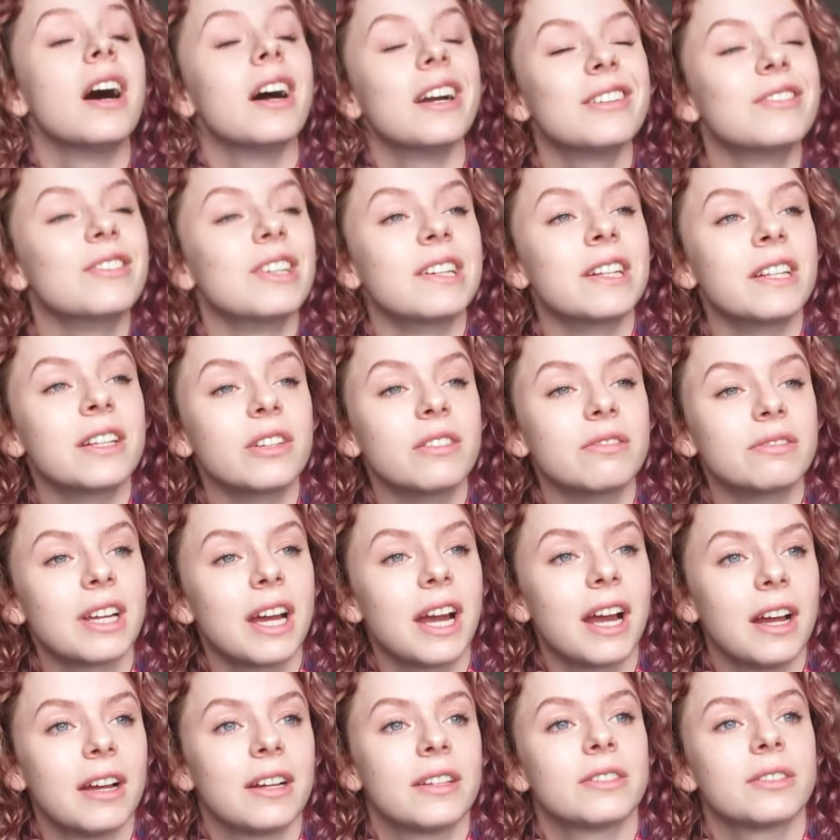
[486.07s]
I really love
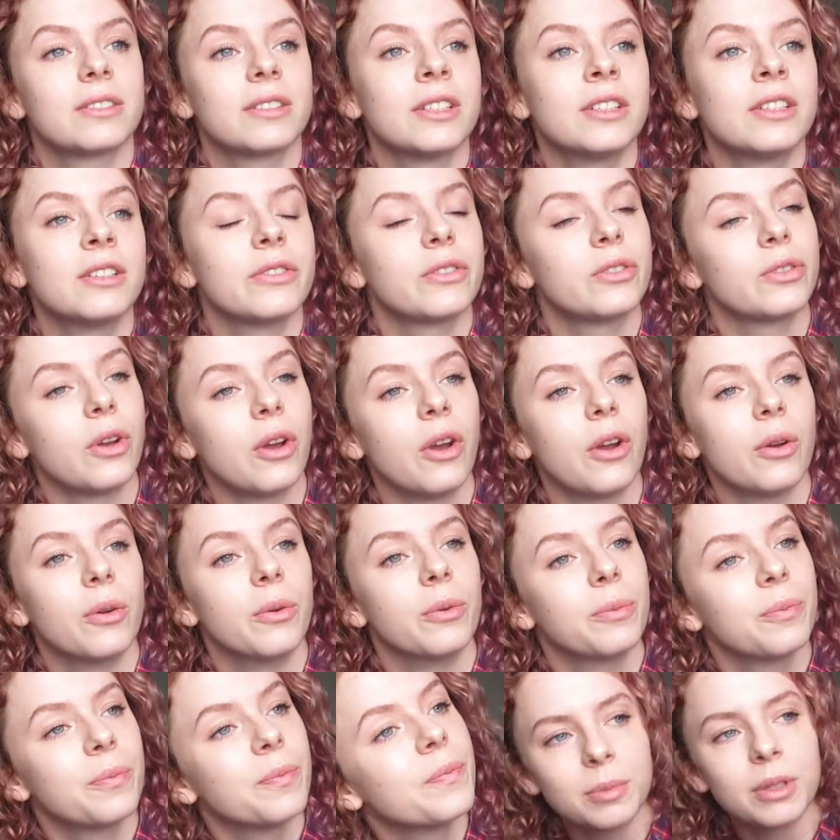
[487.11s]
cats. So,
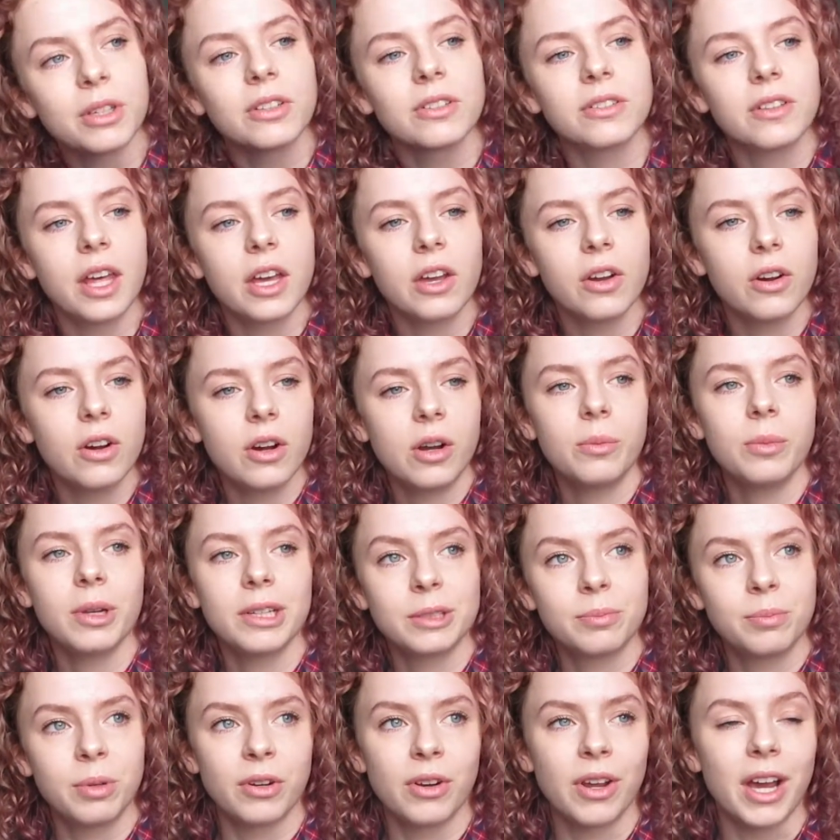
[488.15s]
because they are my
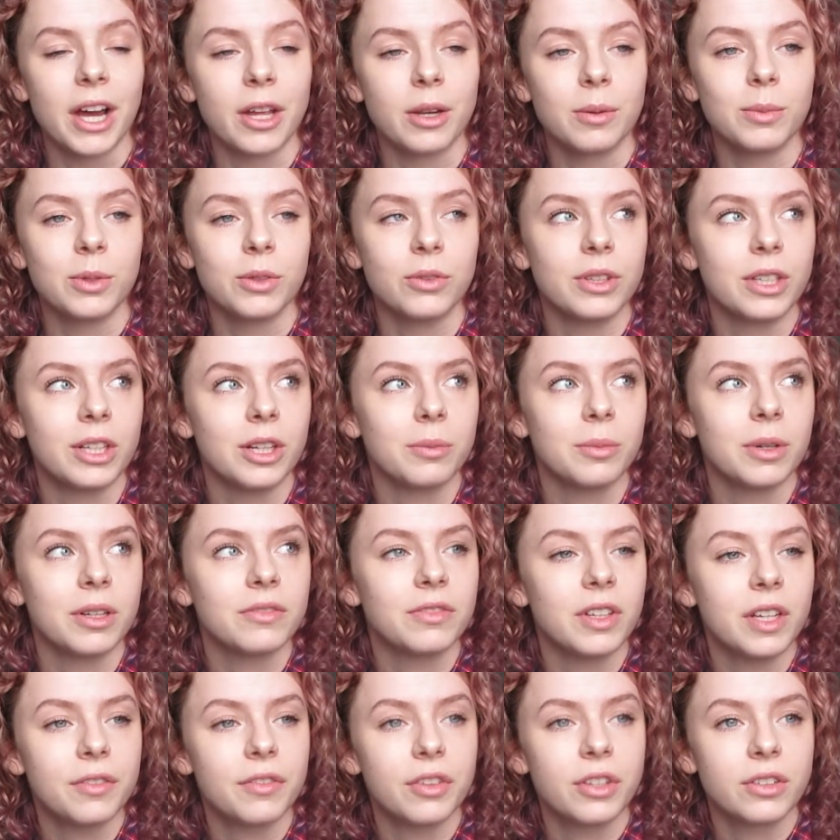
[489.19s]
spirit animal, they are my
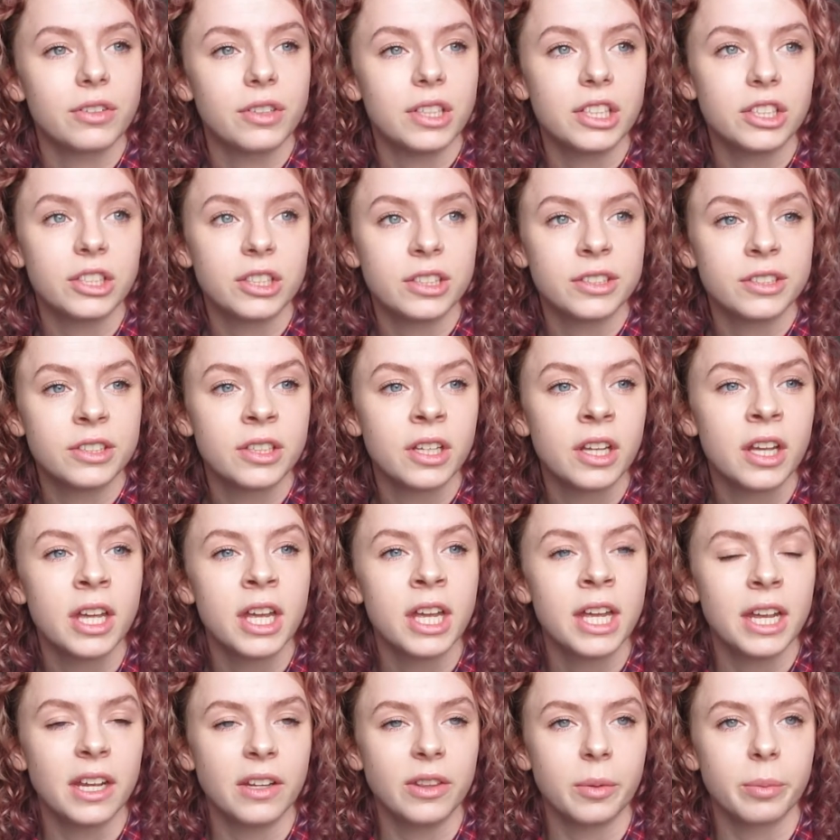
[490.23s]
favourite creatures
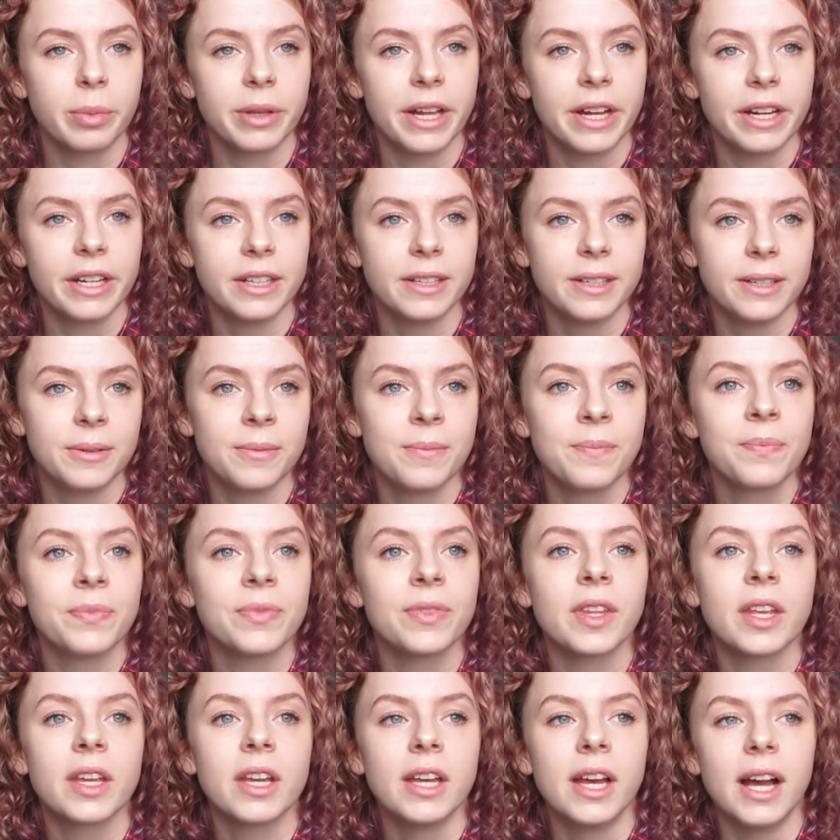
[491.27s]
in the planet,
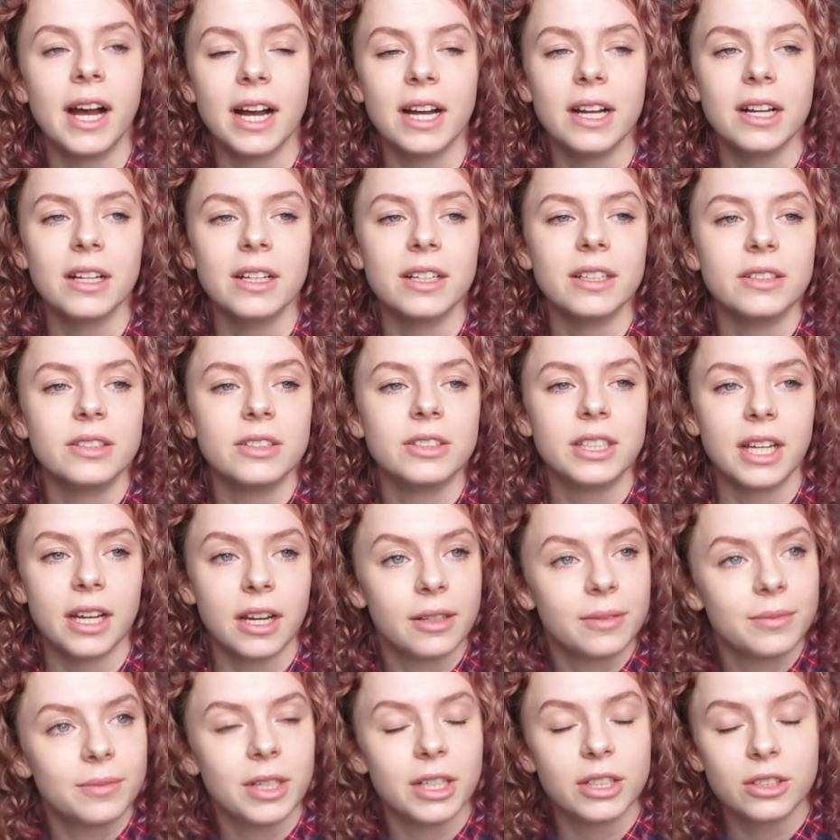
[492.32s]
and yeah,
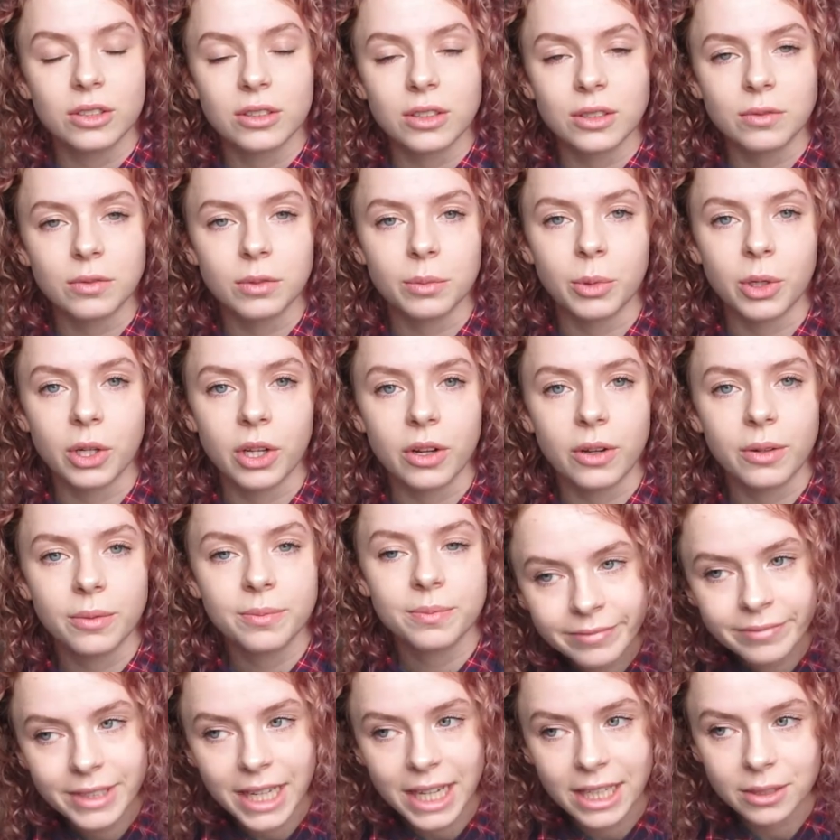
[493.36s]
I just love them a lot.
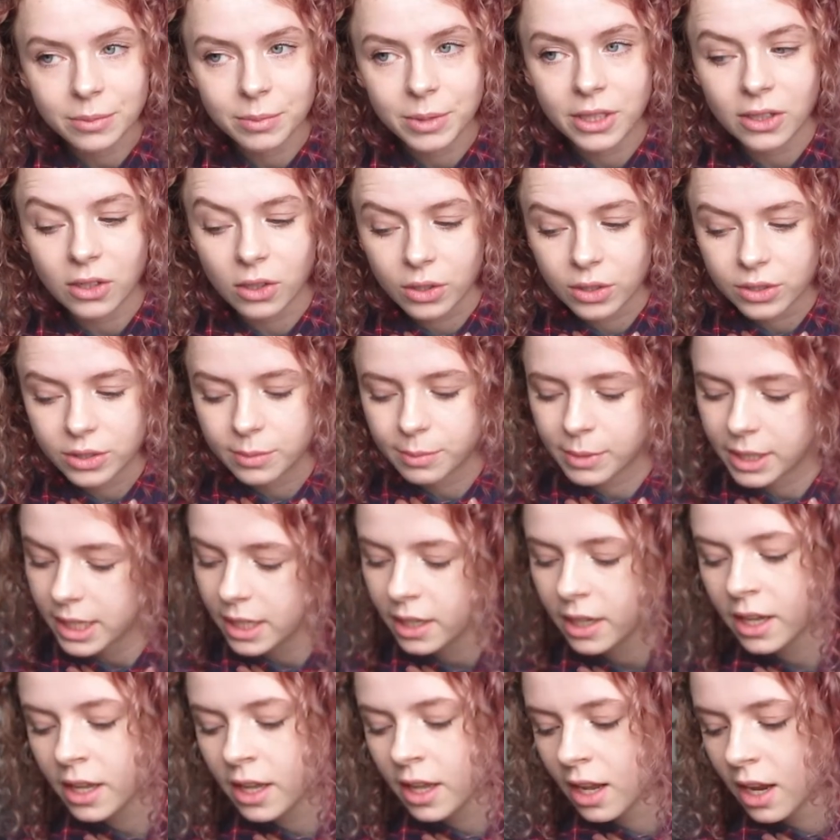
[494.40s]
Cats mean a lot to me.
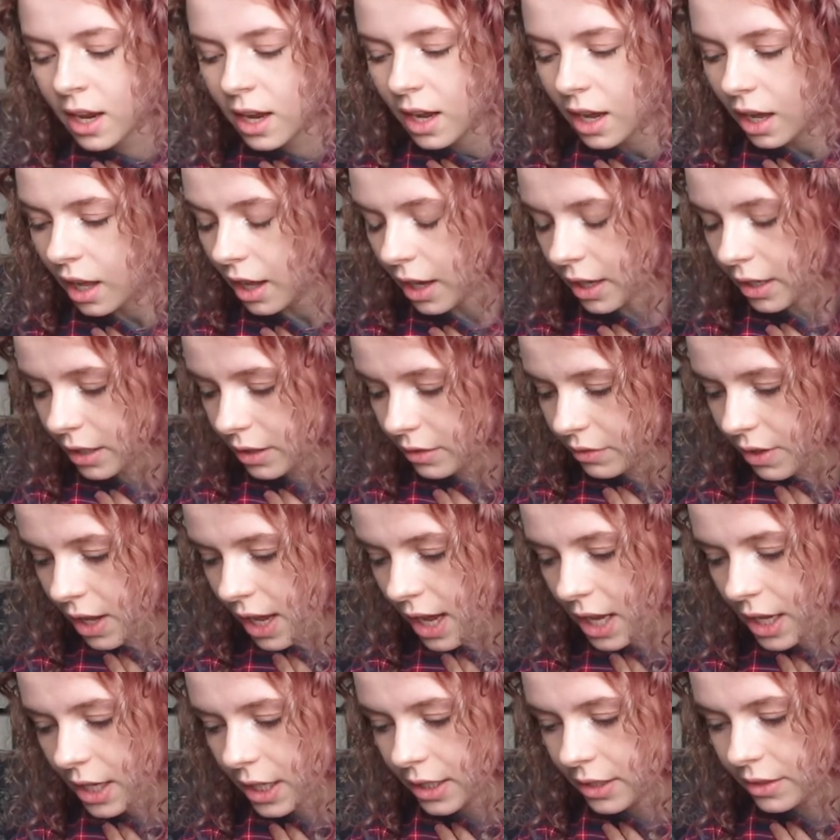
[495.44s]
I have
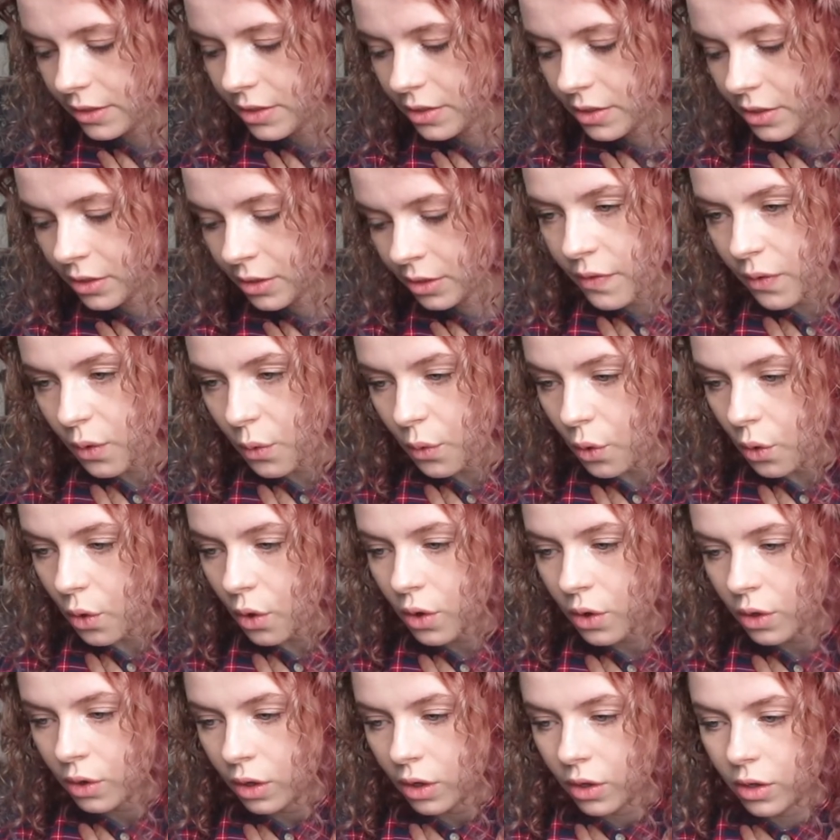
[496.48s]
had
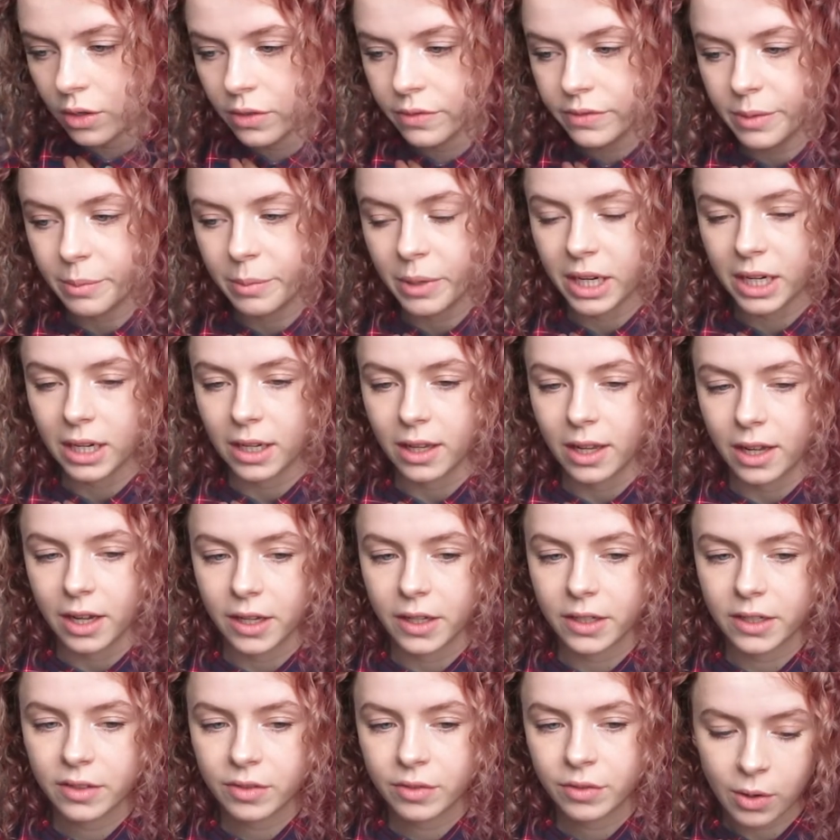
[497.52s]
four over my
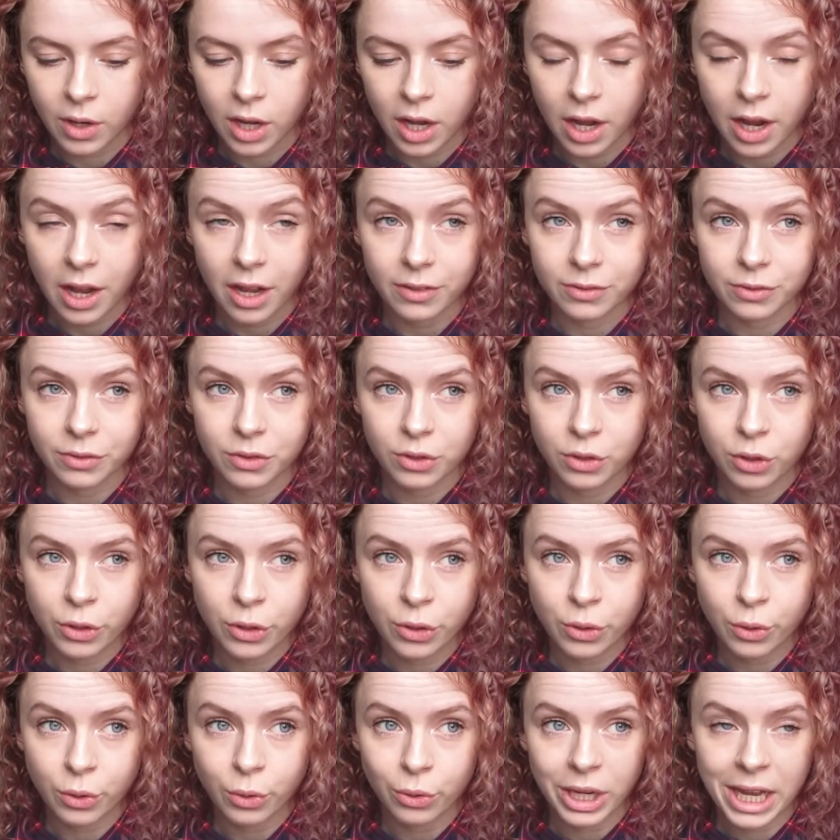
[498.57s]
life. I have
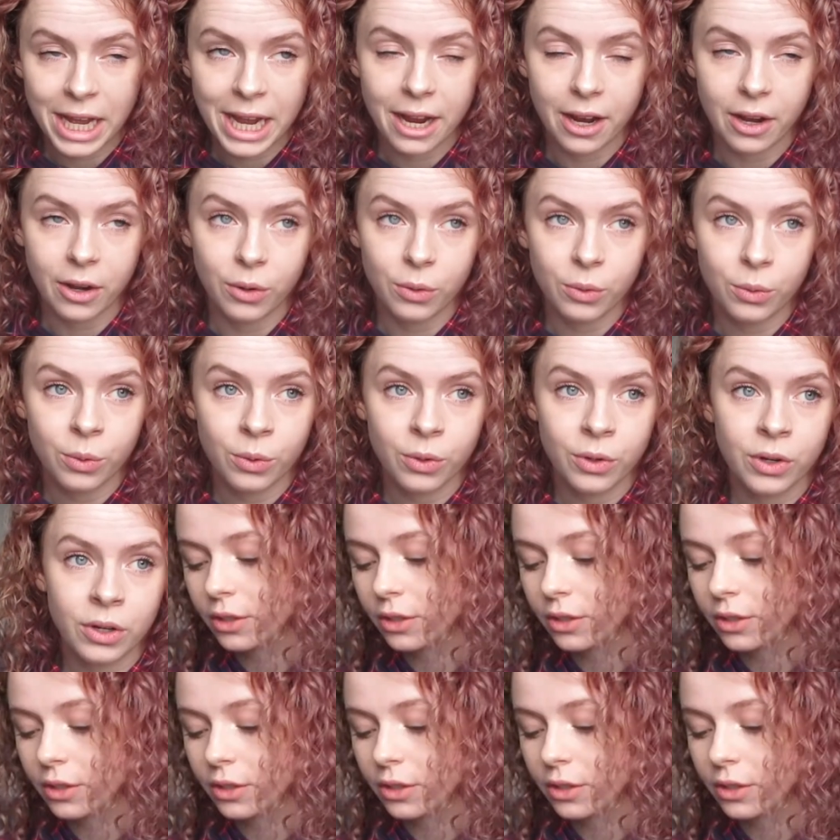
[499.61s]
two now.